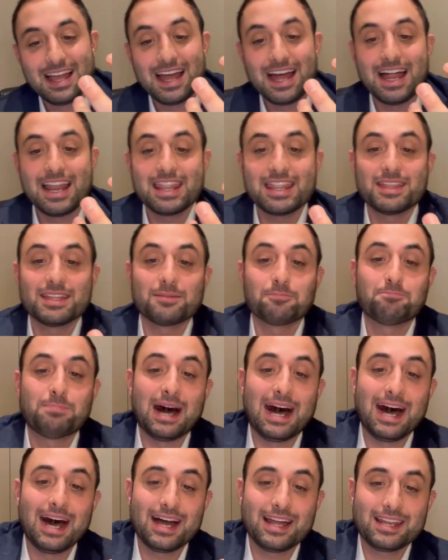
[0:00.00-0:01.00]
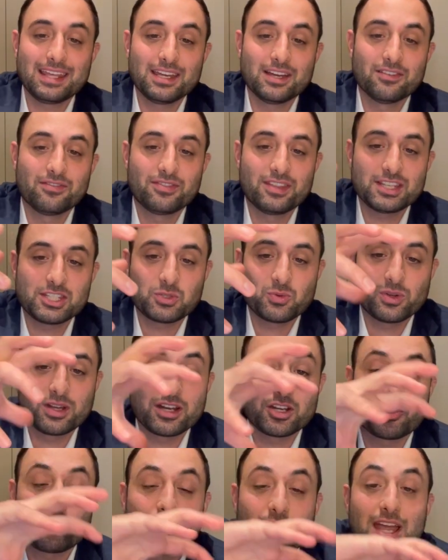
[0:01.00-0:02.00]
and the body of this one
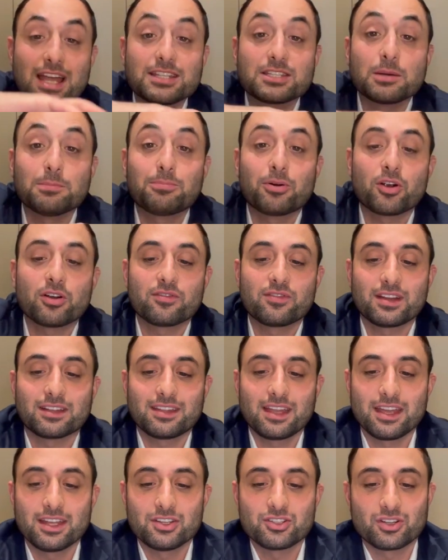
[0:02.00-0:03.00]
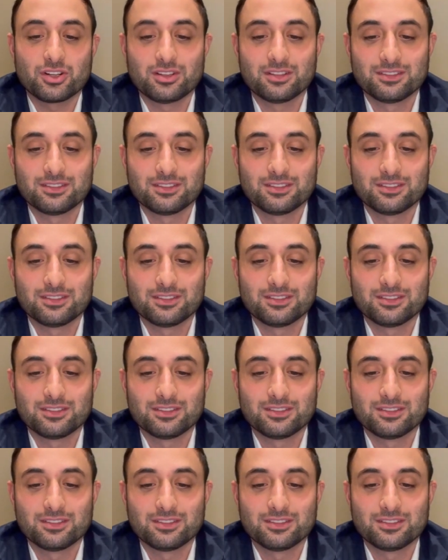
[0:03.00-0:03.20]
and creates a perfect angel.